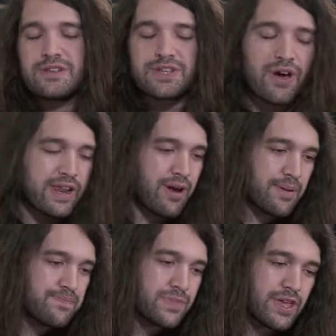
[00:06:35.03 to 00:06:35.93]
So
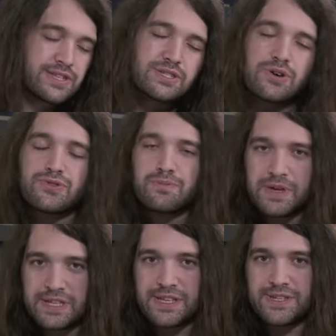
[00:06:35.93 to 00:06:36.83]
anyway, let's go through
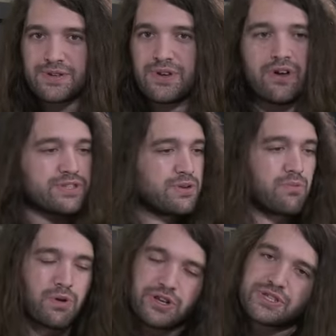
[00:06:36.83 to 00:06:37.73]
PT's results.
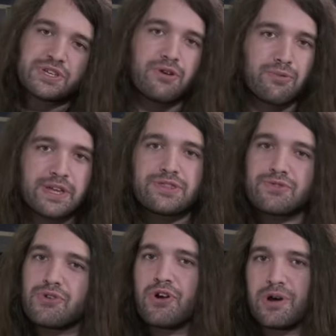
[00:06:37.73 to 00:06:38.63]
We're just going to read
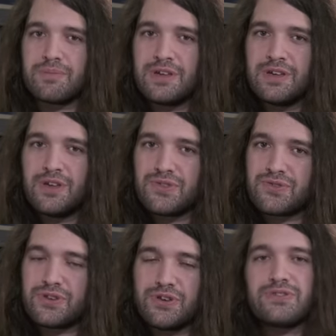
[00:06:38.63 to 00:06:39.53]
through them
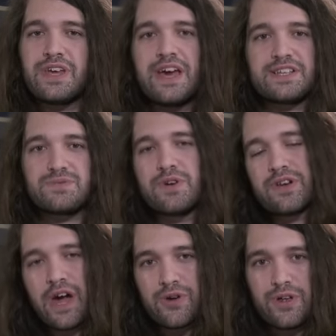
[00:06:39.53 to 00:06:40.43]
through the new test. We're
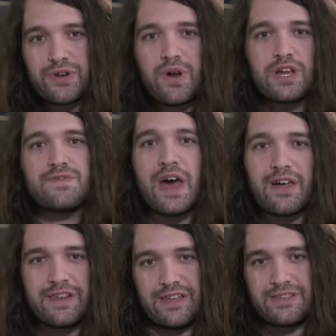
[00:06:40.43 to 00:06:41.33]
not going to
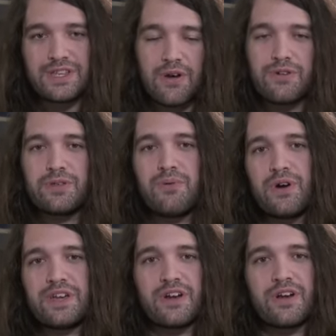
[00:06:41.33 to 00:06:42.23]
cross-validate. It's not really the
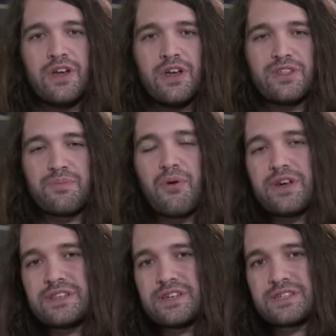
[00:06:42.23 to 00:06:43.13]
point here. The
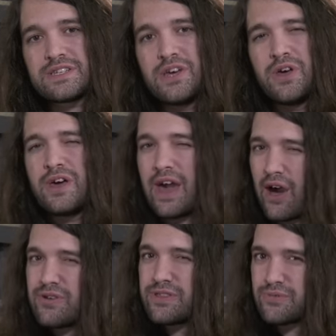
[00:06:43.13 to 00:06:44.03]
point is,
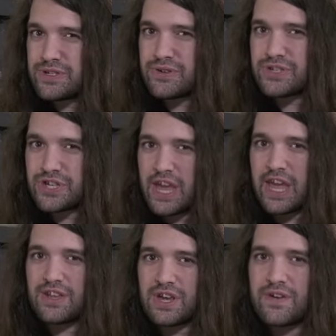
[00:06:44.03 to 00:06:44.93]
how did the results
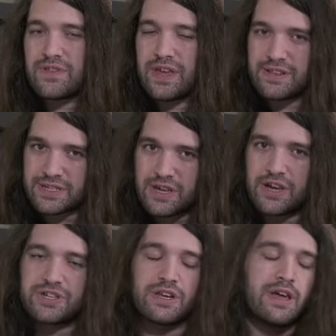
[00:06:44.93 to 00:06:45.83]
change after that
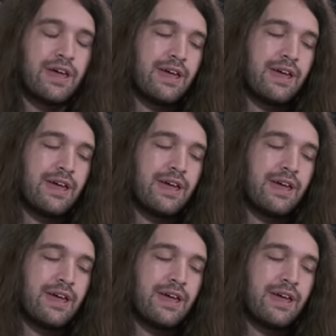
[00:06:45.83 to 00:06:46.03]
discussion?